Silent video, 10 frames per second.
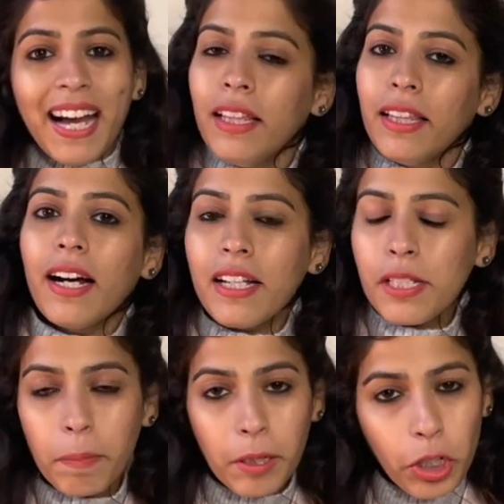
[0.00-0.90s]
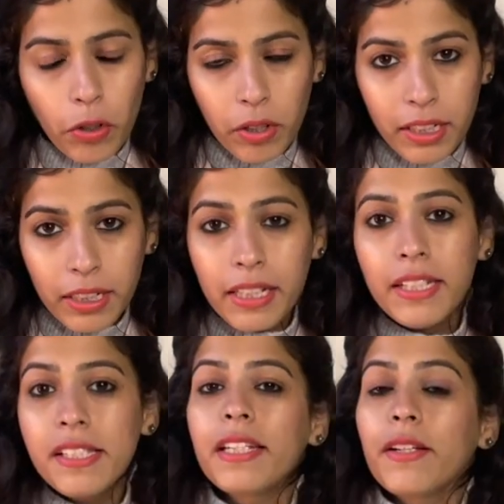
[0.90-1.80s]
Last but not the
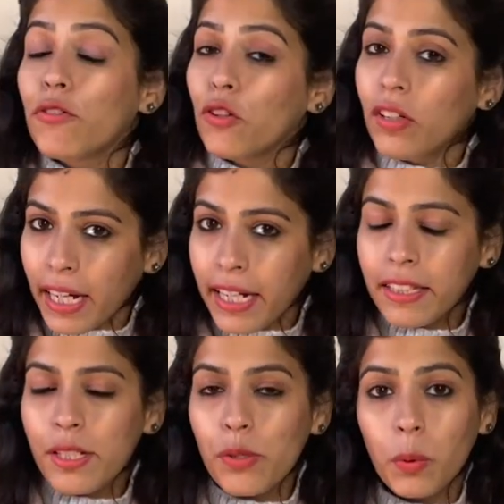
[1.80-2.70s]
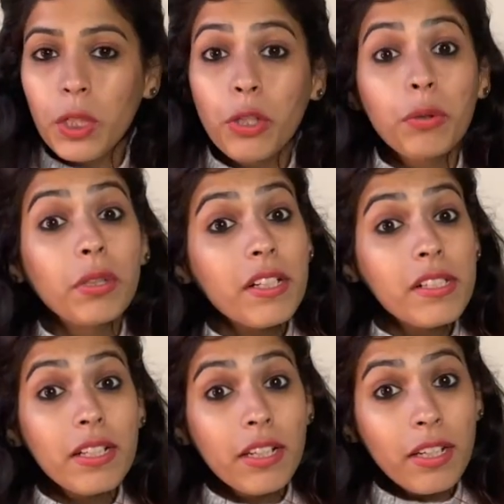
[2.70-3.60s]
least, if you like this video, there is
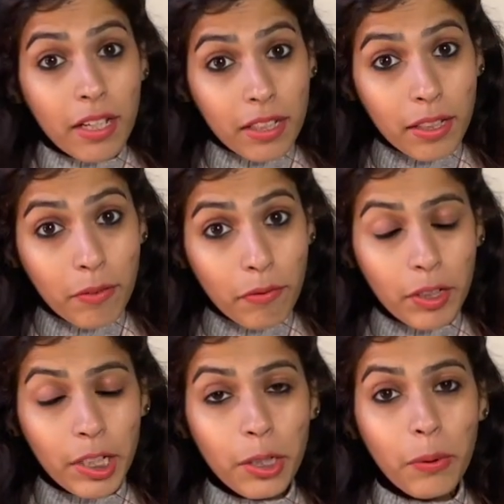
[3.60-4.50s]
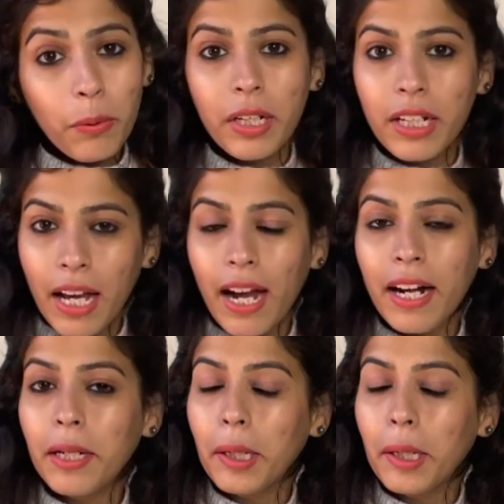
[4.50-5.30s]
another video that